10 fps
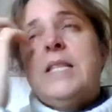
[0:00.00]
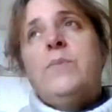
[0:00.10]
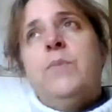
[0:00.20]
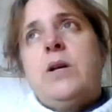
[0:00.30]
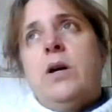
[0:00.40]

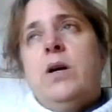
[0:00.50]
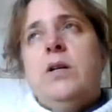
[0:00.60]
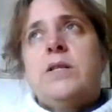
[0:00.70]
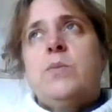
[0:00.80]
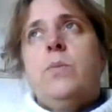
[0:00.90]
that's
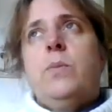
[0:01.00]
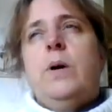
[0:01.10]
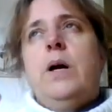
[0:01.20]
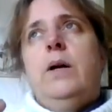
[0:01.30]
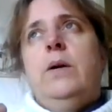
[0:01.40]
because
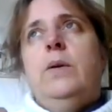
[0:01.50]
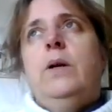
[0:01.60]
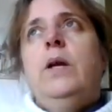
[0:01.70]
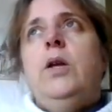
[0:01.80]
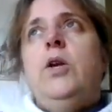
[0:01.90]

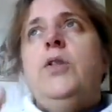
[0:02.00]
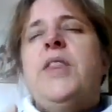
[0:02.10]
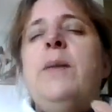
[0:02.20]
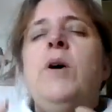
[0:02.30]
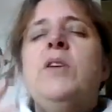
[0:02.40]

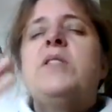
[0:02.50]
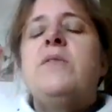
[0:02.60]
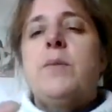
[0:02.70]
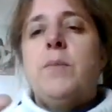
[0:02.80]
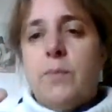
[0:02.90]
most
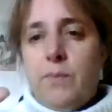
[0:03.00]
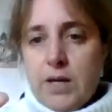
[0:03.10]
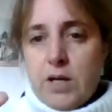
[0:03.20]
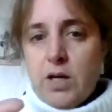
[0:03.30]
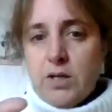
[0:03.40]
of them can
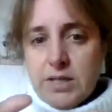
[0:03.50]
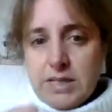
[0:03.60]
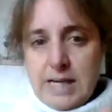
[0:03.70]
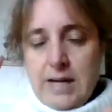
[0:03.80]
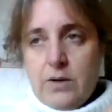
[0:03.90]
be cut
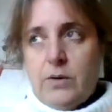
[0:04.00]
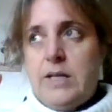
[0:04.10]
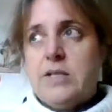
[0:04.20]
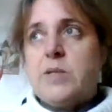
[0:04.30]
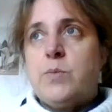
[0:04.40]
down
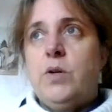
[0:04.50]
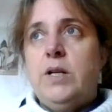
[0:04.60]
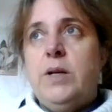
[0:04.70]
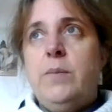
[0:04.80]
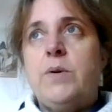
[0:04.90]
into
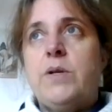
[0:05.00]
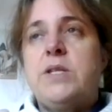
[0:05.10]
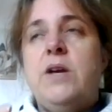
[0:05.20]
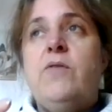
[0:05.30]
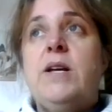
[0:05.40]
smaller numbers.
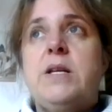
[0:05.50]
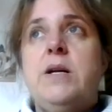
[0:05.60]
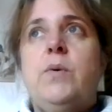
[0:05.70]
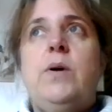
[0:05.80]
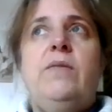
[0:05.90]
So for
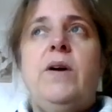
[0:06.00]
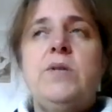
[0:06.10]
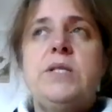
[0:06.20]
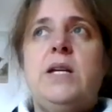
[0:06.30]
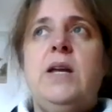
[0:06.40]
example, if I
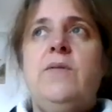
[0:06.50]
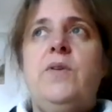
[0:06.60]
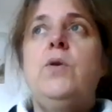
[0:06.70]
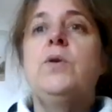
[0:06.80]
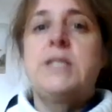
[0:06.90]
was to
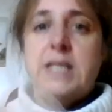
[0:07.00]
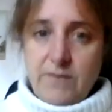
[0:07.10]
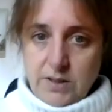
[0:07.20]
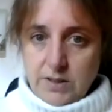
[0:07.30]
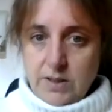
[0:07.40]
give you
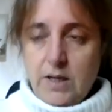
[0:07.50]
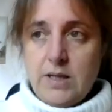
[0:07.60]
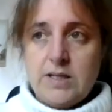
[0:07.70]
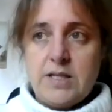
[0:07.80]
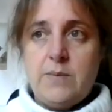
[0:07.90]
7
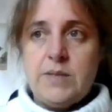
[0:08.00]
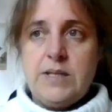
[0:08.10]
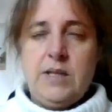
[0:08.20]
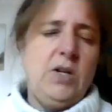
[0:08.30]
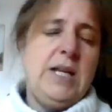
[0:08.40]

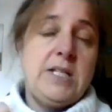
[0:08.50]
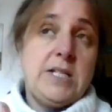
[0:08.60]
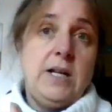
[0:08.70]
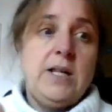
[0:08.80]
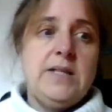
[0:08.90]
times, you need
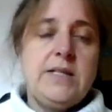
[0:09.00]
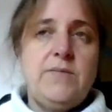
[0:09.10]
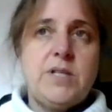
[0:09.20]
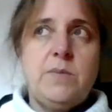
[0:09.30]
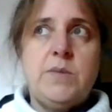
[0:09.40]
to learn the
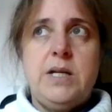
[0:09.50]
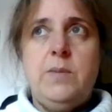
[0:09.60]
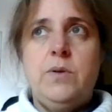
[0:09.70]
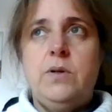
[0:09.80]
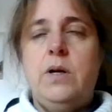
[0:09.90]
7 times
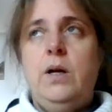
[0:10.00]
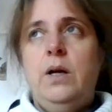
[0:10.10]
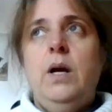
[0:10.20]
table.